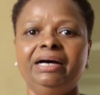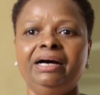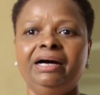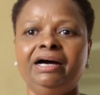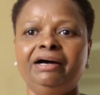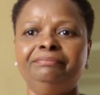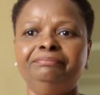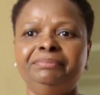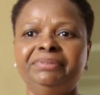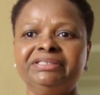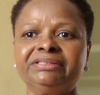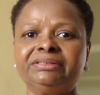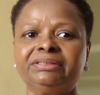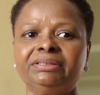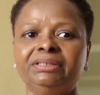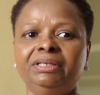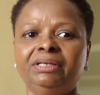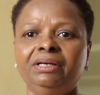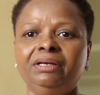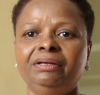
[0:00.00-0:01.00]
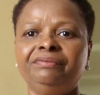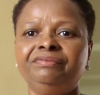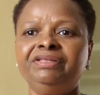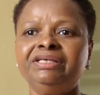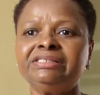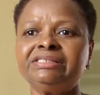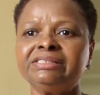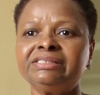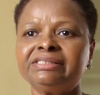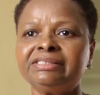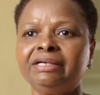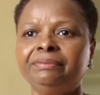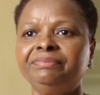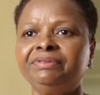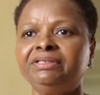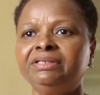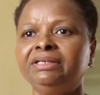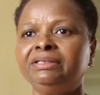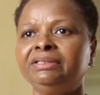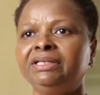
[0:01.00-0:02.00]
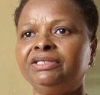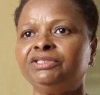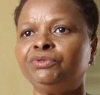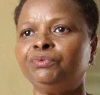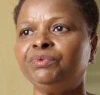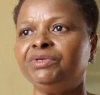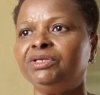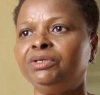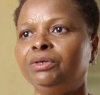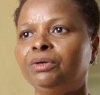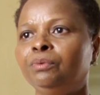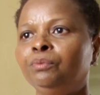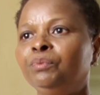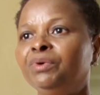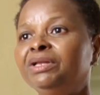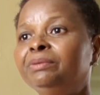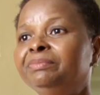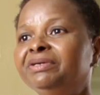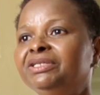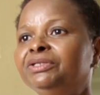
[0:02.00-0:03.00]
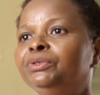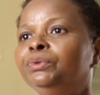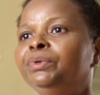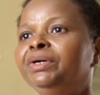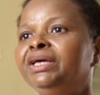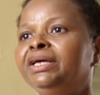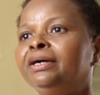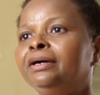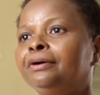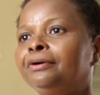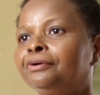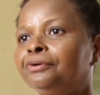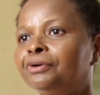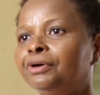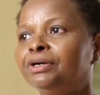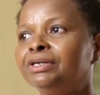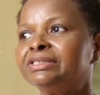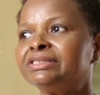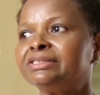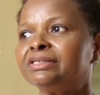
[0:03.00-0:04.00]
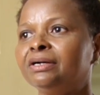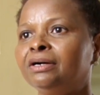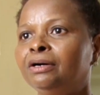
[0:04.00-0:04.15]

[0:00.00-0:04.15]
But this is something that we will be doing across